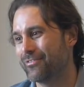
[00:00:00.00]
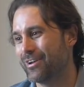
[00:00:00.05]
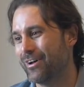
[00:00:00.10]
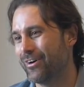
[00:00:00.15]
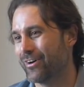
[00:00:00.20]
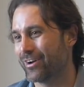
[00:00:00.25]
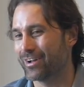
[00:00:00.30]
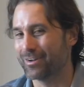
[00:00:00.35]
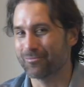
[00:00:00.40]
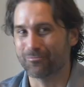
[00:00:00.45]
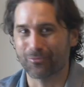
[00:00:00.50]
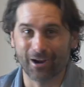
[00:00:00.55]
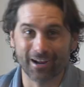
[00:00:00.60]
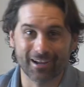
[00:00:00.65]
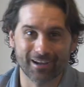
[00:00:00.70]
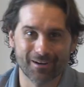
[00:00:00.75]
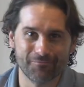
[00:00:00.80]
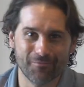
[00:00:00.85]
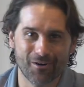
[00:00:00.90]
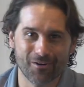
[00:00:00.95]
a good
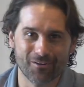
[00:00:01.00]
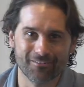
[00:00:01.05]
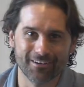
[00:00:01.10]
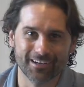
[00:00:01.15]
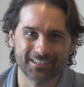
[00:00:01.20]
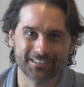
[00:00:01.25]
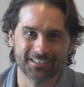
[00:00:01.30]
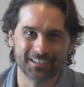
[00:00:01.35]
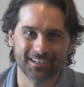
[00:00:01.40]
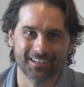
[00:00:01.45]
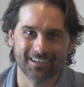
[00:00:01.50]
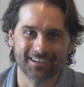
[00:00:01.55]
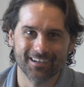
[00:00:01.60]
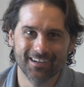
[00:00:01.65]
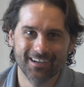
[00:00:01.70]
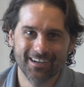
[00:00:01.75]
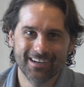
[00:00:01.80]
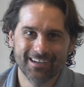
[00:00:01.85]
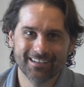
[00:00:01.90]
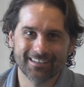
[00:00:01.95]
breakup motivates you to
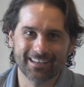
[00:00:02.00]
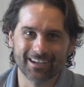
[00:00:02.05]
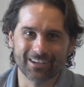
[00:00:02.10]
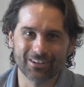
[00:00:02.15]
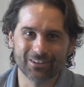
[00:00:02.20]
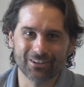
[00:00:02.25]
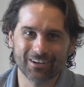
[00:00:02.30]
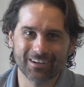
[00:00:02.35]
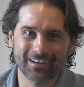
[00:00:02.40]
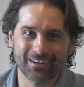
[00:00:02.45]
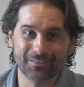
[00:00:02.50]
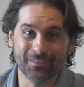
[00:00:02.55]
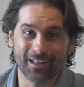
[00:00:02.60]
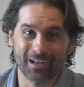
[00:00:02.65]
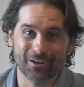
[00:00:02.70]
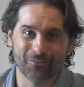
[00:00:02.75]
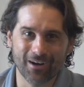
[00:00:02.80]
take a look and be like,